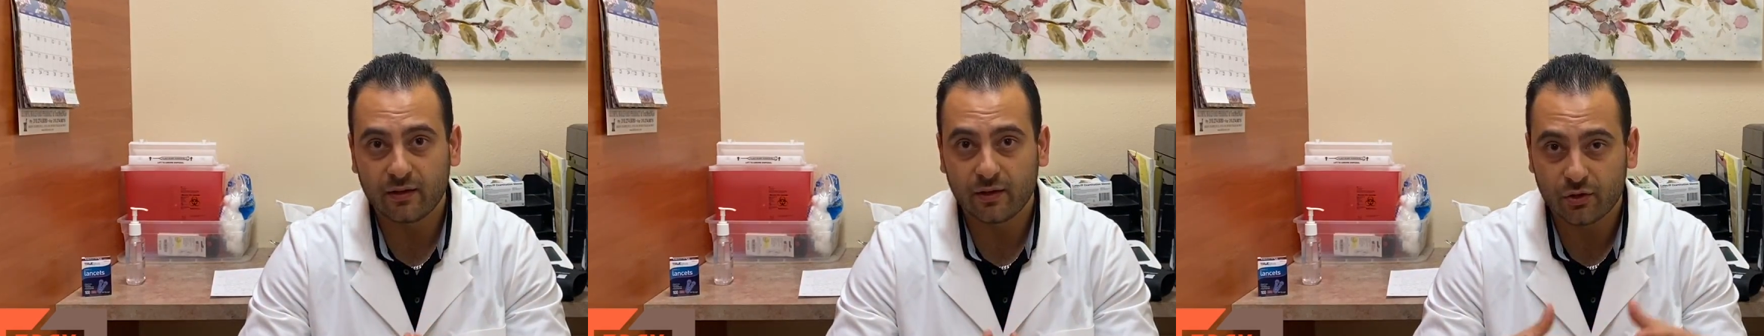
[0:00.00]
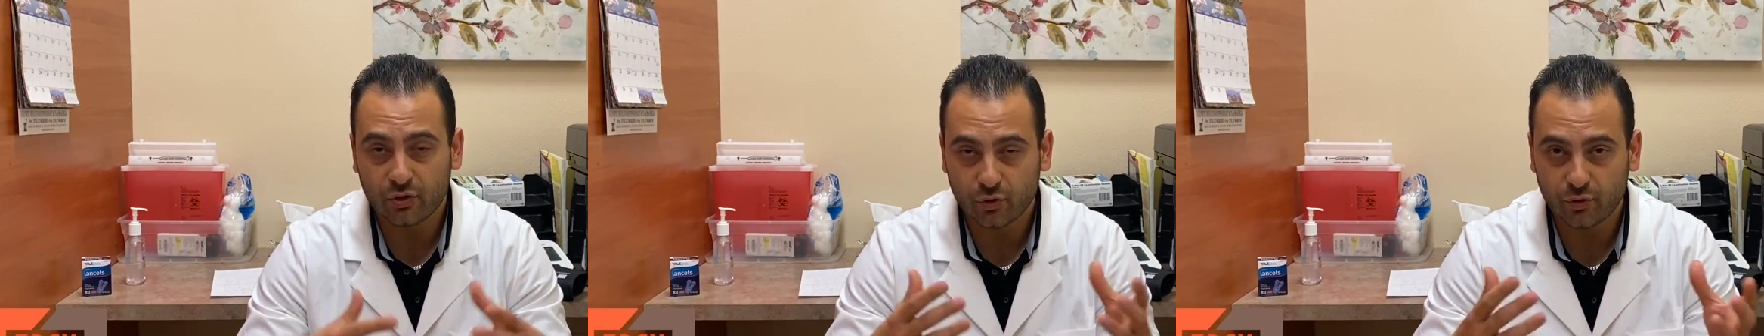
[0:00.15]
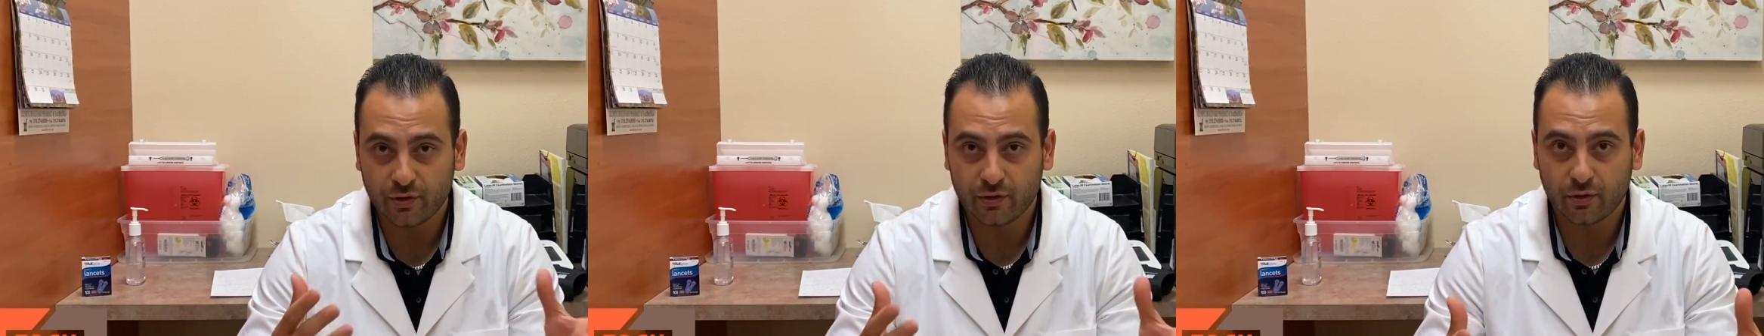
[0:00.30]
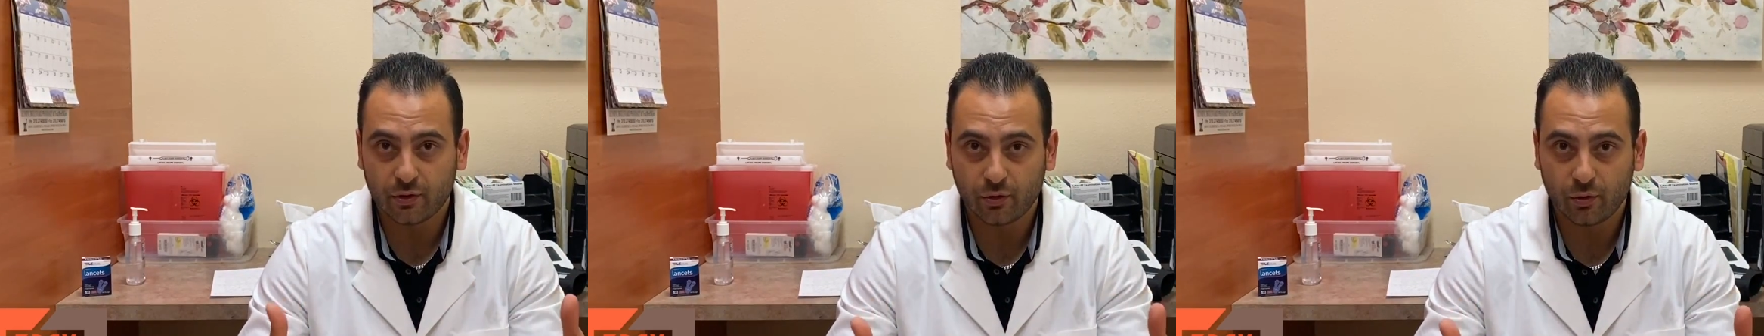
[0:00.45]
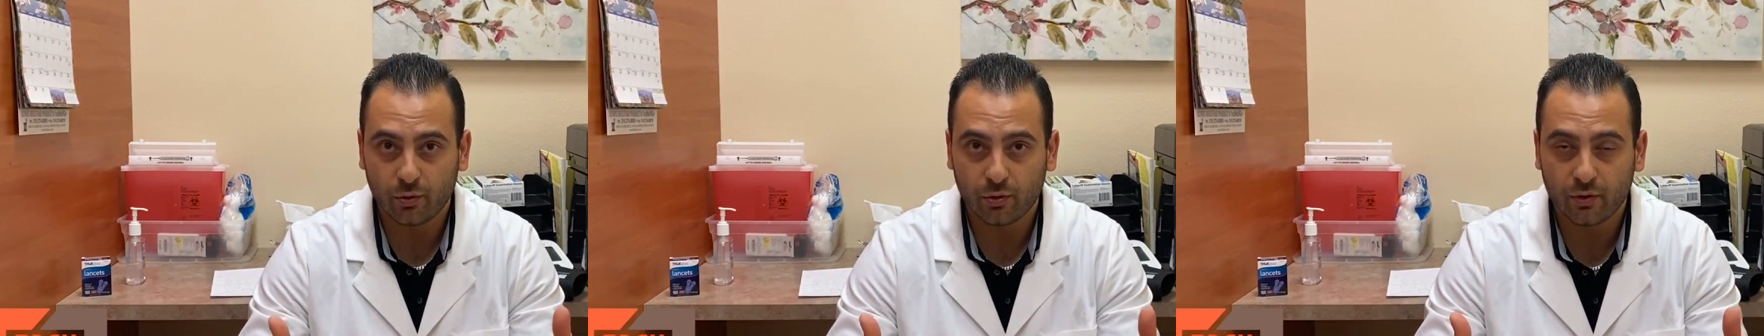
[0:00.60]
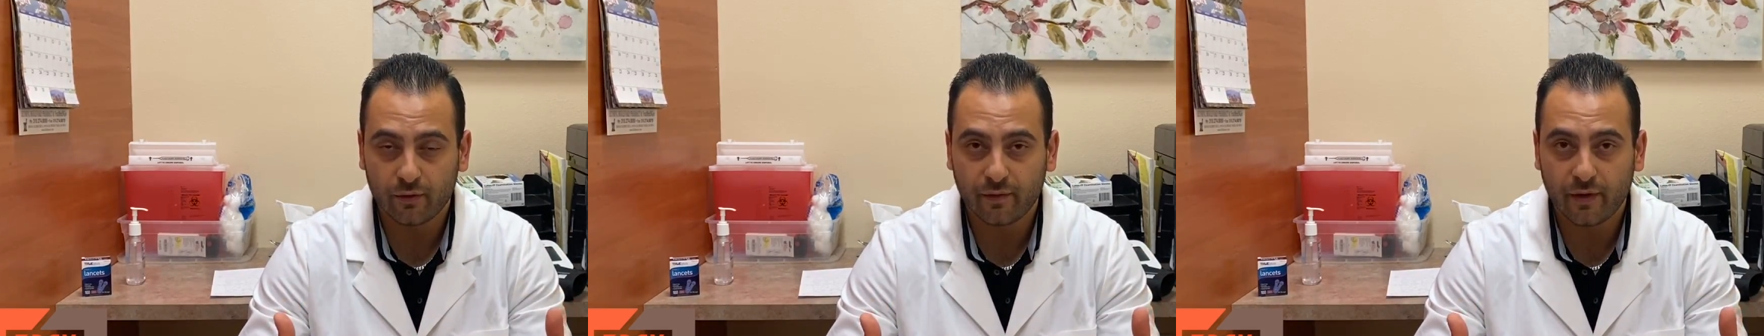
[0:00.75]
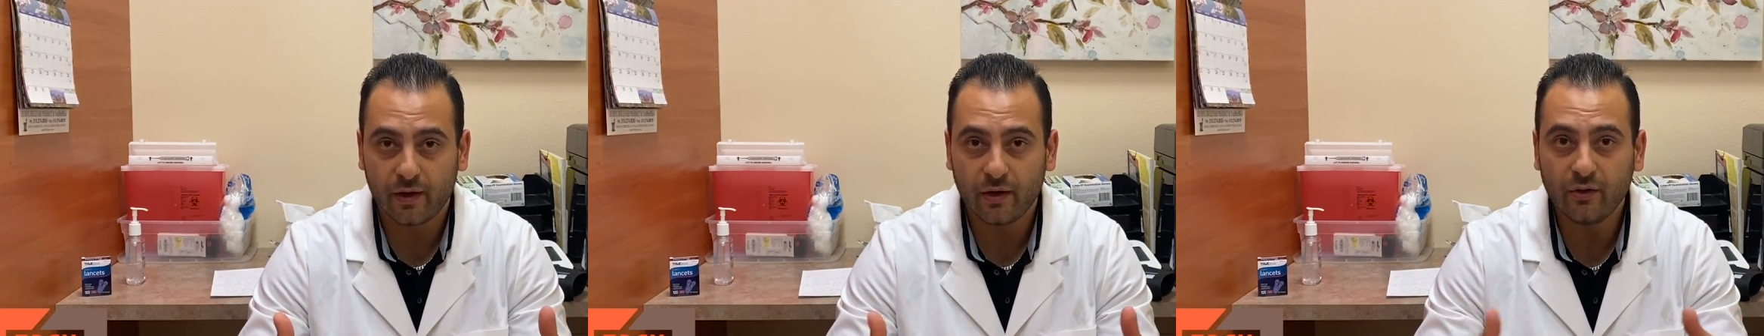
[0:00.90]
to treat the
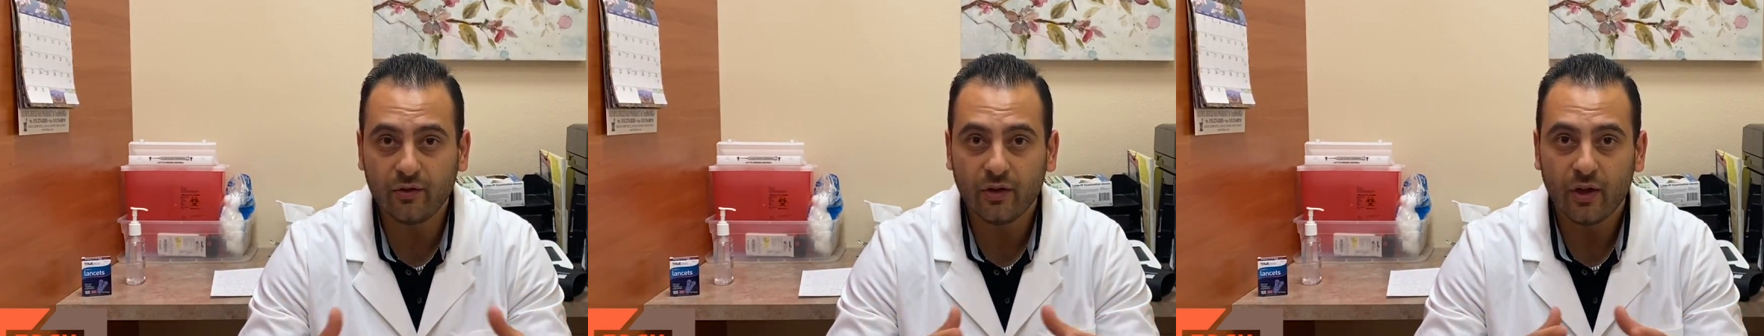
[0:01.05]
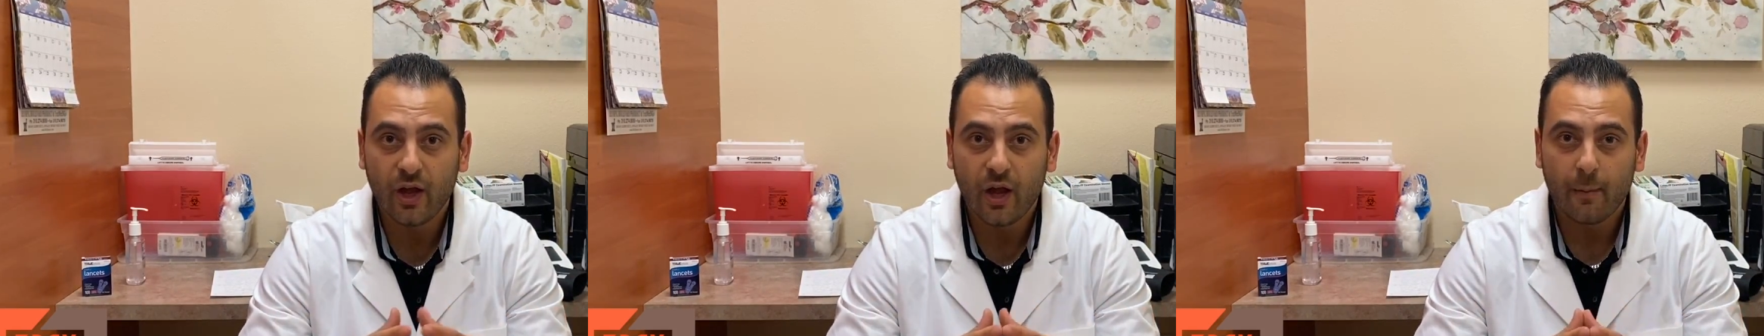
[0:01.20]
coronavirus,